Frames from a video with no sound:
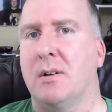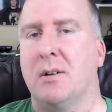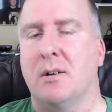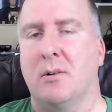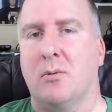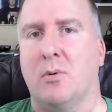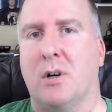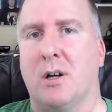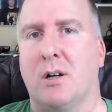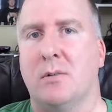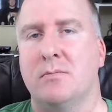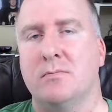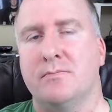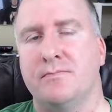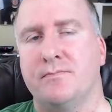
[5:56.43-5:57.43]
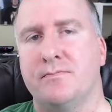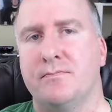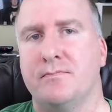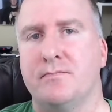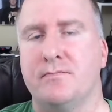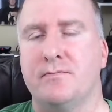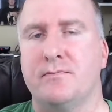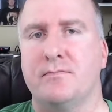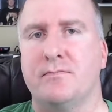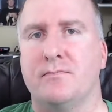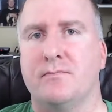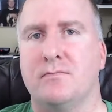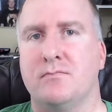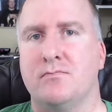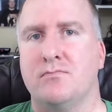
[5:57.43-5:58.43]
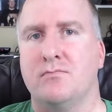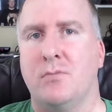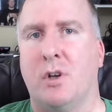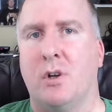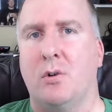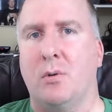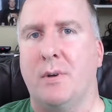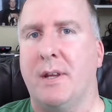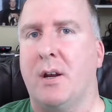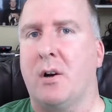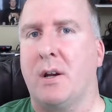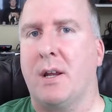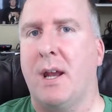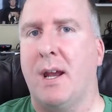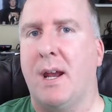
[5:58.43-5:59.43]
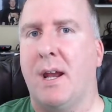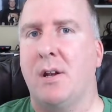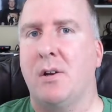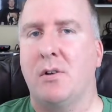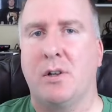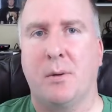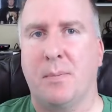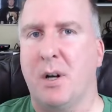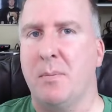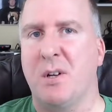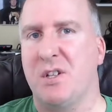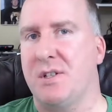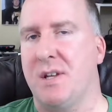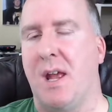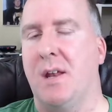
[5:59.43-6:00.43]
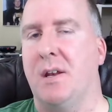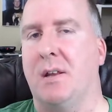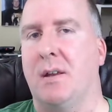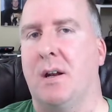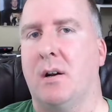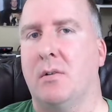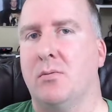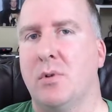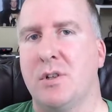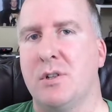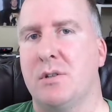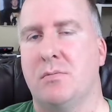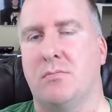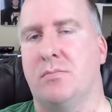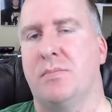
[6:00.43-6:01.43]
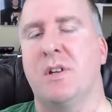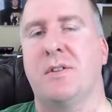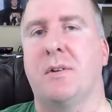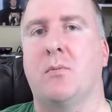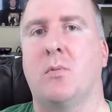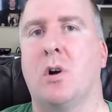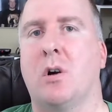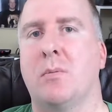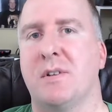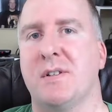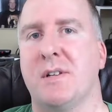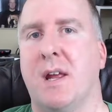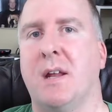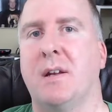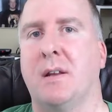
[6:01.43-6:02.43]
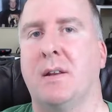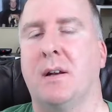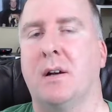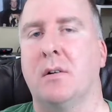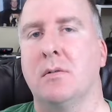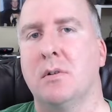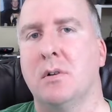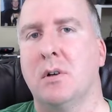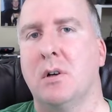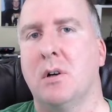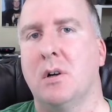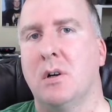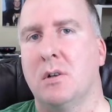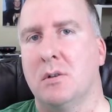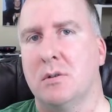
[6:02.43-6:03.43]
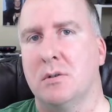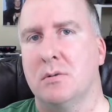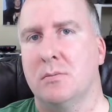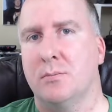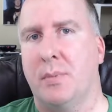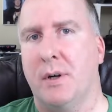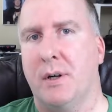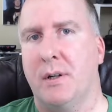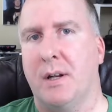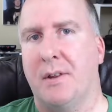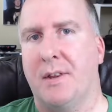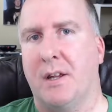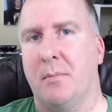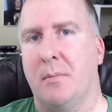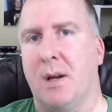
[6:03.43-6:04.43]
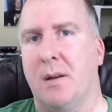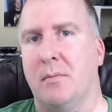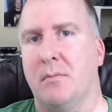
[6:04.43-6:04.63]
Where, you know, in the arcade, you're pretty much standing there, which nothing wrong with standing there, but I think it might